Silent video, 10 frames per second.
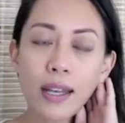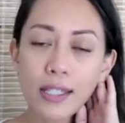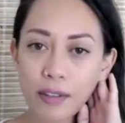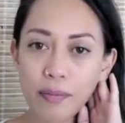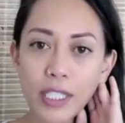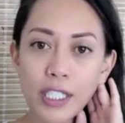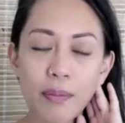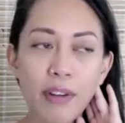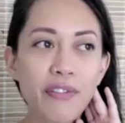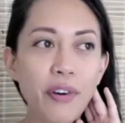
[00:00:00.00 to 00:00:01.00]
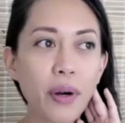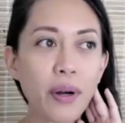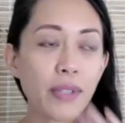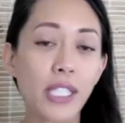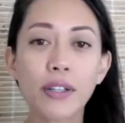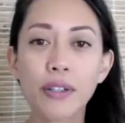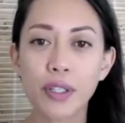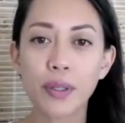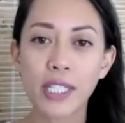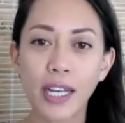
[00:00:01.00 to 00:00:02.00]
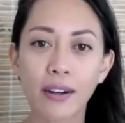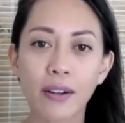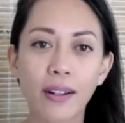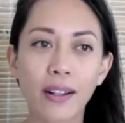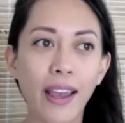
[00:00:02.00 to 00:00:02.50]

as I've mentioned before, it was a YouTube channel.